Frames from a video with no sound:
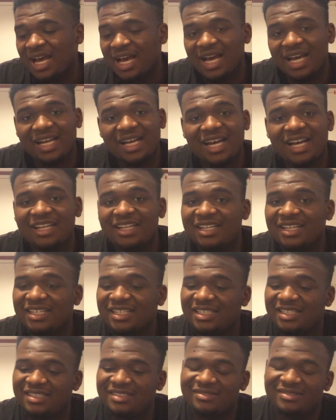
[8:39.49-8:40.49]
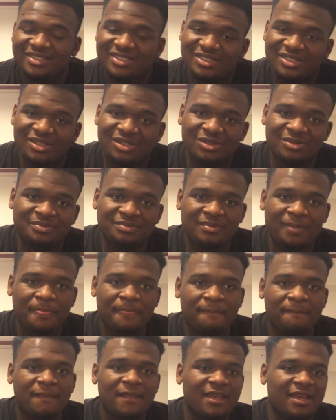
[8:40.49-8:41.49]
I got lucky. So
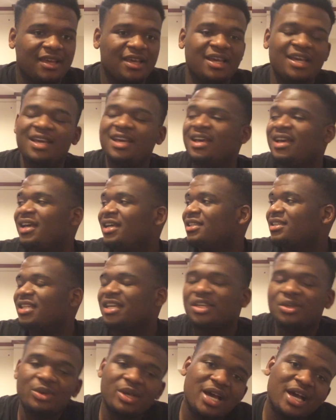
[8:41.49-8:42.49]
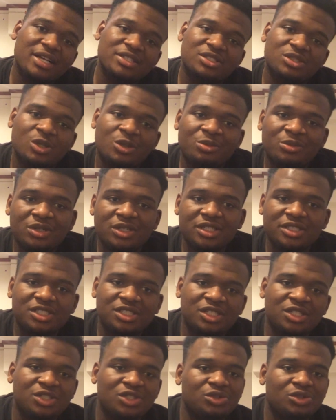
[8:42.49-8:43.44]
yeah. Thank you guys so much.